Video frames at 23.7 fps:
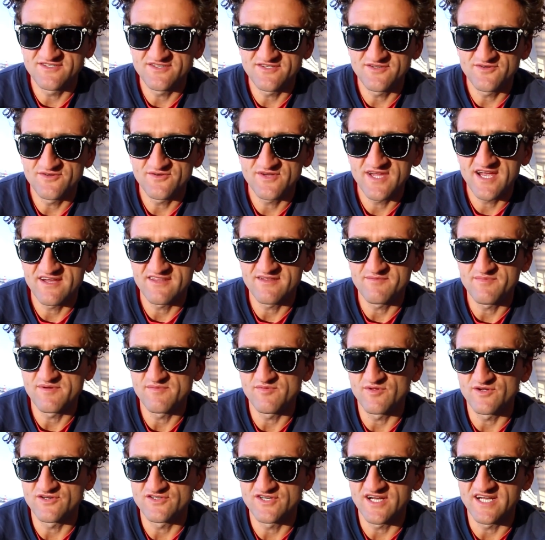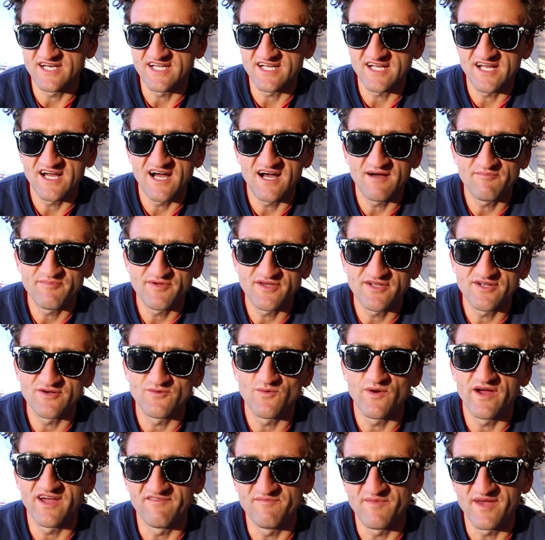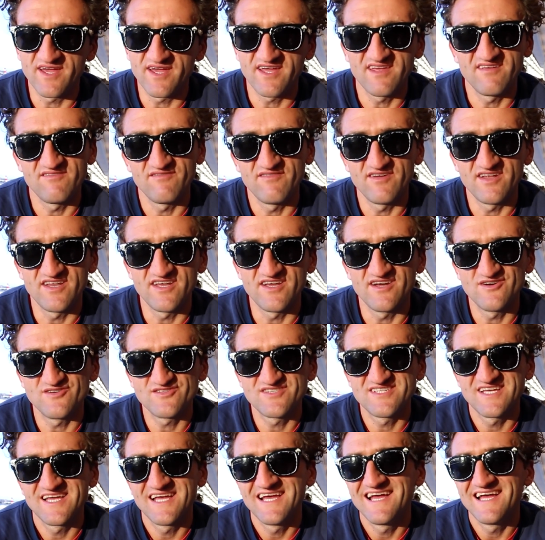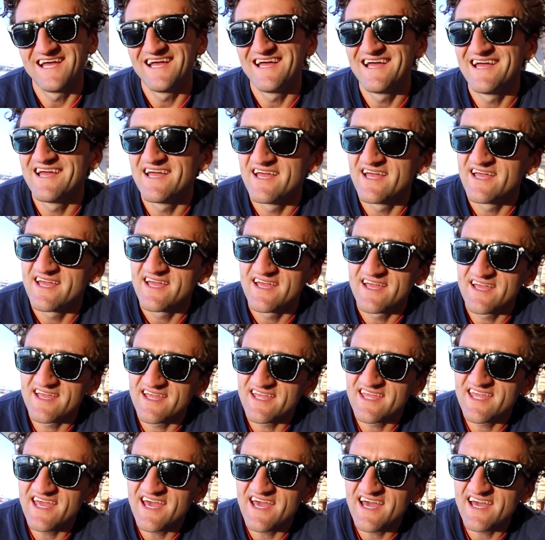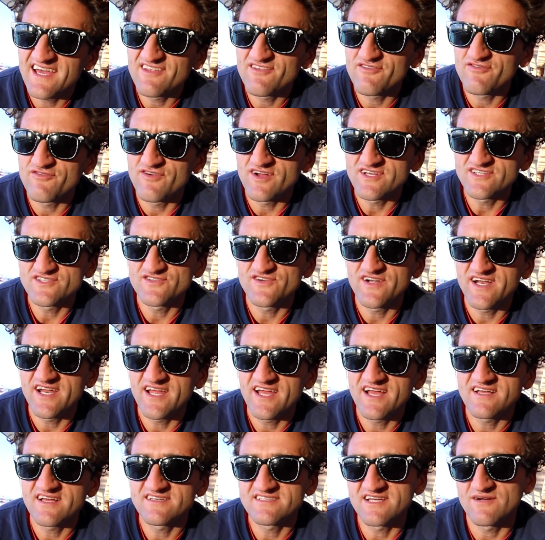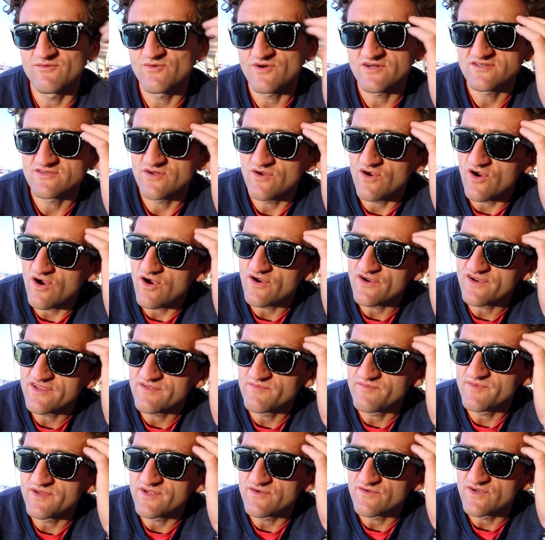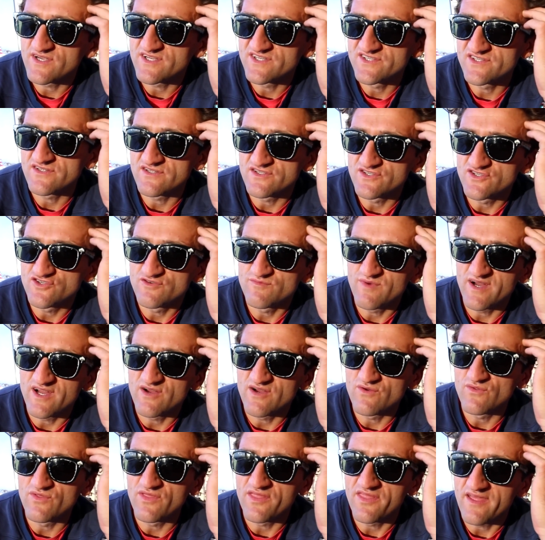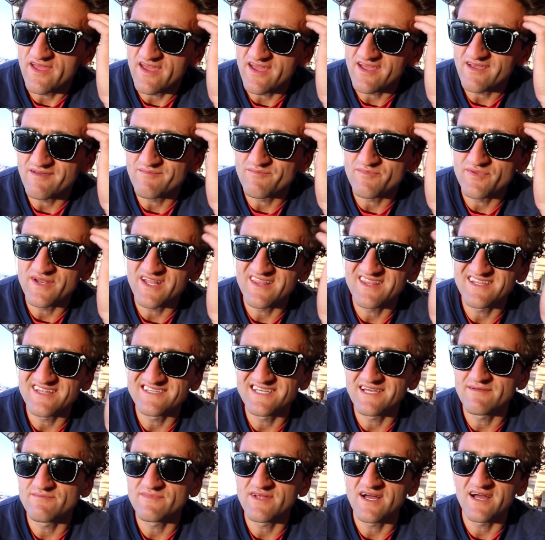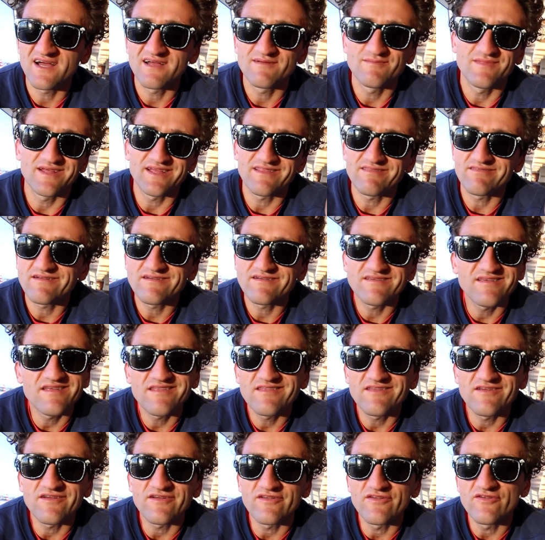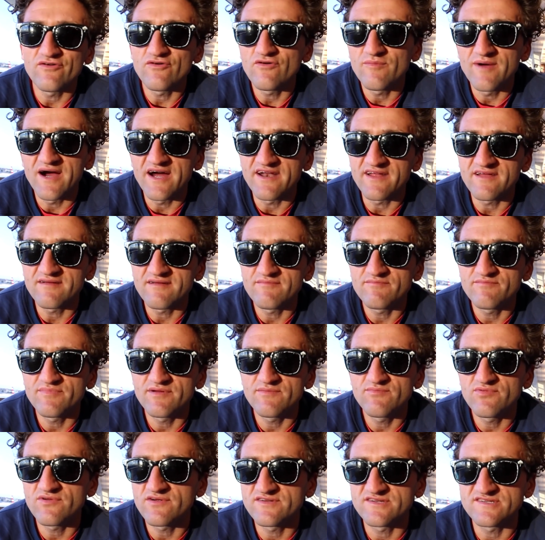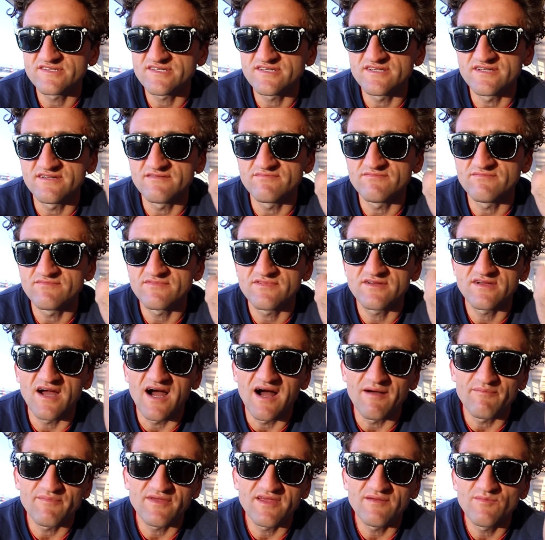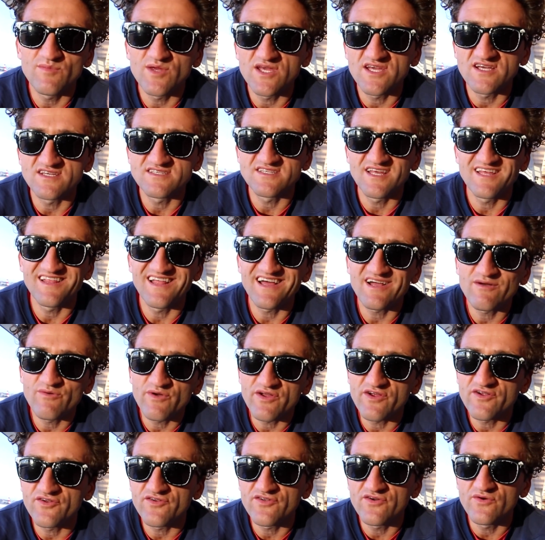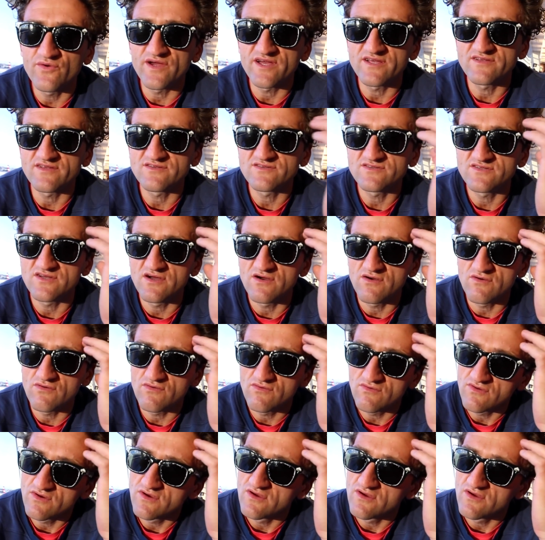Do you care that people are trying to copy your way of making videos? Yeah, it's frustrating because I work so hard to be original and do my own thing, but at the same time, like, there's nothing you can do about it. People are just gonna copy because they like what you're doing. So,